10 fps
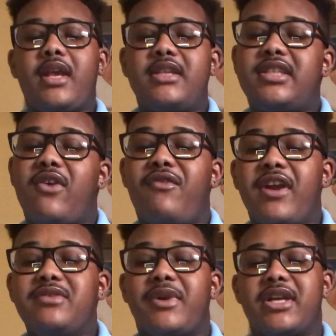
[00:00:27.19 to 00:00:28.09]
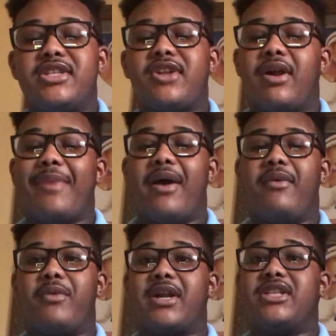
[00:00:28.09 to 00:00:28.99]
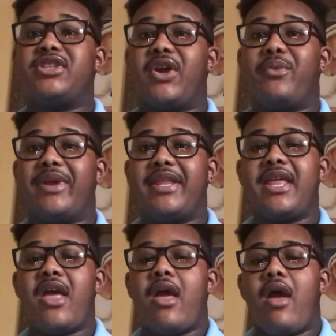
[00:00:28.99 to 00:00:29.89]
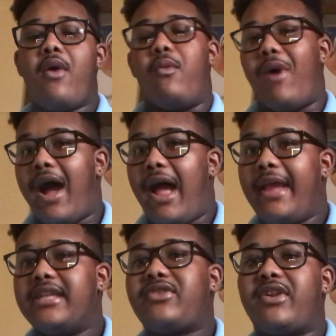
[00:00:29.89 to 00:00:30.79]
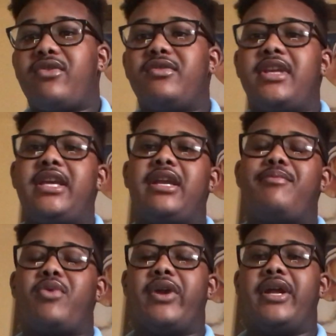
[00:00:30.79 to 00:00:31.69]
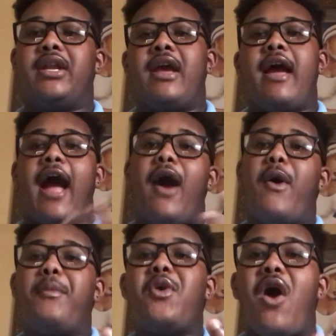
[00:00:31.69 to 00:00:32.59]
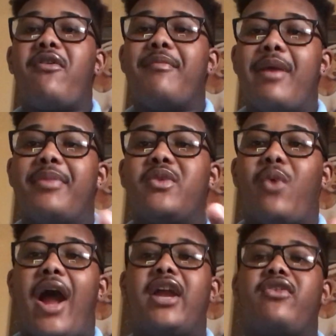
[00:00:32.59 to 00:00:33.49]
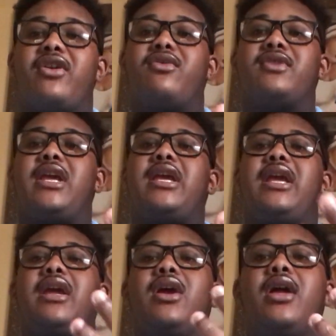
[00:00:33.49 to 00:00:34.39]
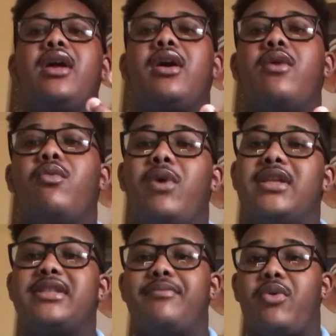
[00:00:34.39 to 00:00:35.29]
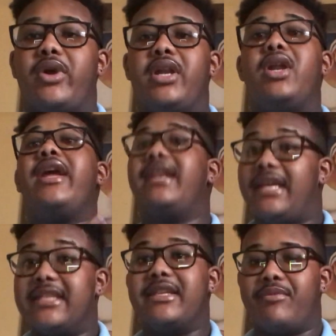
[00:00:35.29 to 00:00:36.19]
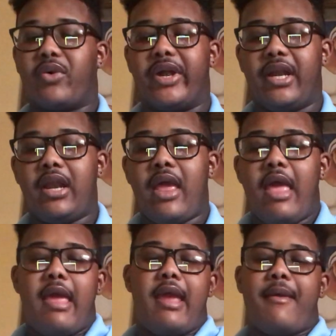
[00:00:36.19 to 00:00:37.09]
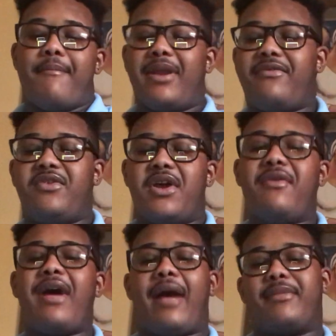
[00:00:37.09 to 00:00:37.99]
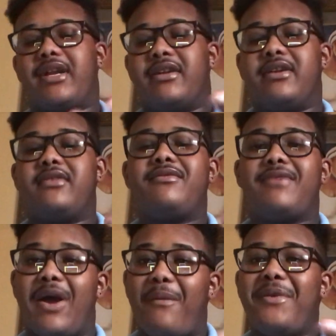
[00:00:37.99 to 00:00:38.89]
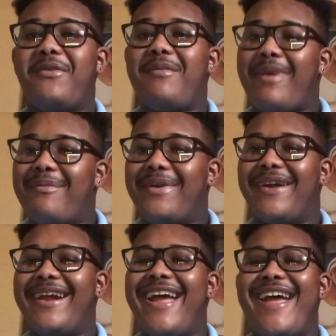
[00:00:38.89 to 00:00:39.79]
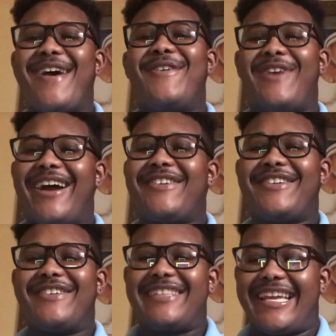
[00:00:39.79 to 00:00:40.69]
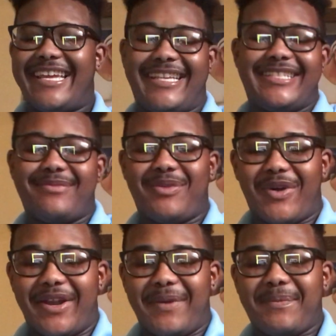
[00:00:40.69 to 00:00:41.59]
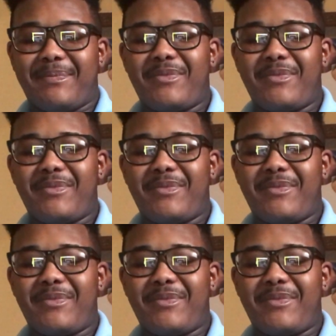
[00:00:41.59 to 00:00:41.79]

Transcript: So first we're gonna start with why is critical thinking important? I hope you all remembered why critical thinking was important and is important. But if you don't, I'm gonna help you remember why critical thinking is important.